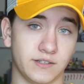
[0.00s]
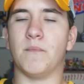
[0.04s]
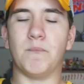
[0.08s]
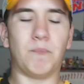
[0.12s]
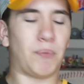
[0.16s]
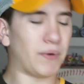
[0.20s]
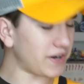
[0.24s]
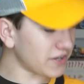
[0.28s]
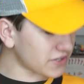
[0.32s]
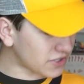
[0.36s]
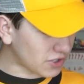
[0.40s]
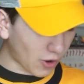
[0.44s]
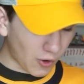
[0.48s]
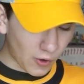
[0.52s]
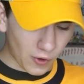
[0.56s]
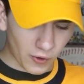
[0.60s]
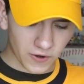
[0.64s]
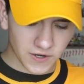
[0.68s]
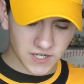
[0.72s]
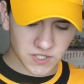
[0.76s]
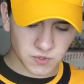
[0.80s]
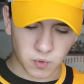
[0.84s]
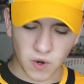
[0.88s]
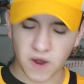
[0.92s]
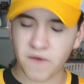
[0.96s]
But of
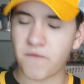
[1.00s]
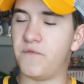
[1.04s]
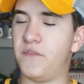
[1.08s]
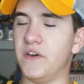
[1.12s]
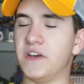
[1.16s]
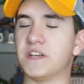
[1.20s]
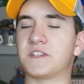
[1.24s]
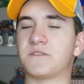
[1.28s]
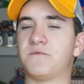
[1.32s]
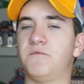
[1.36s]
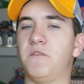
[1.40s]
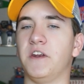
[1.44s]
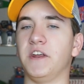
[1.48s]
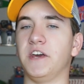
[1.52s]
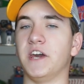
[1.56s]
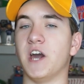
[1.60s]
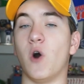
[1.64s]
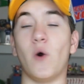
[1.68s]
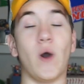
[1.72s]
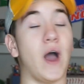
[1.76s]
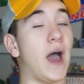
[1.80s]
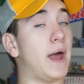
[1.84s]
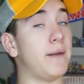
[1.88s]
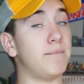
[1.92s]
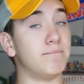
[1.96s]
course, with this
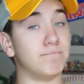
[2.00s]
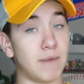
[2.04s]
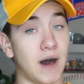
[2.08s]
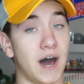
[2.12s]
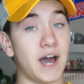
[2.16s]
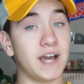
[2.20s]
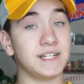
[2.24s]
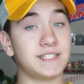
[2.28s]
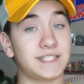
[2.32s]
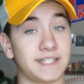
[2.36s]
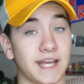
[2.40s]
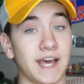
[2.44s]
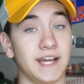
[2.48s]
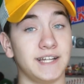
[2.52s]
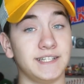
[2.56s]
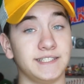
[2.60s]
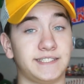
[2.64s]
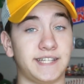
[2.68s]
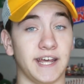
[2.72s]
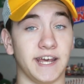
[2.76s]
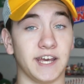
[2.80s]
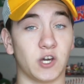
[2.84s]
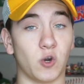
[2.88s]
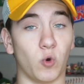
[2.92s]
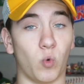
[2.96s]
video and my 10
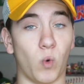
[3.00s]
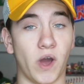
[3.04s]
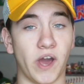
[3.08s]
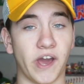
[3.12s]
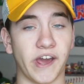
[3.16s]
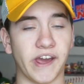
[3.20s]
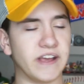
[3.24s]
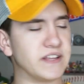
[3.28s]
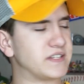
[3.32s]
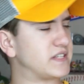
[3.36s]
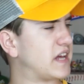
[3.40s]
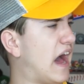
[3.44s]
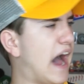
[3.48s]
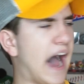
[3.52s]
takeaways,